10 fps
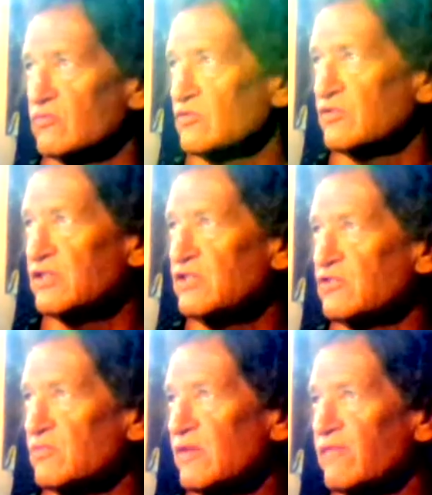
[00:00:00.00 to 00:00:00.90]
teach
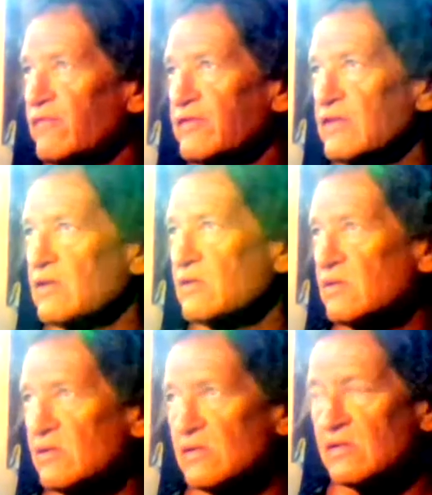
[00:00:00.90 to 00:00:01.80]
them everything.
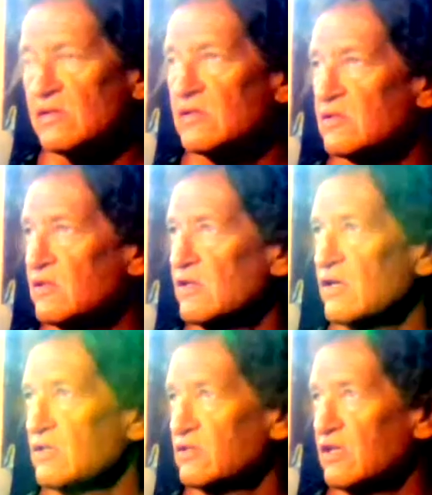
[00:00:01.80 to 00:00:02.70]
You
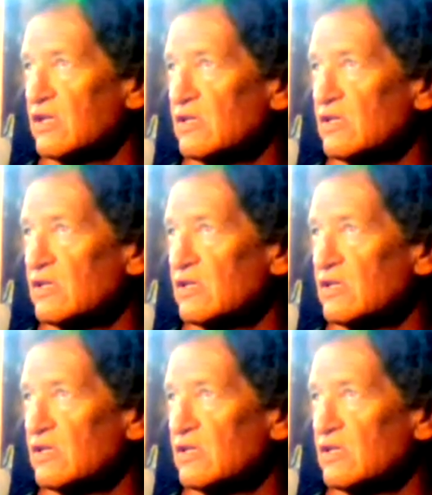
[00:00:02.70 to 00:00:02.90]
understand?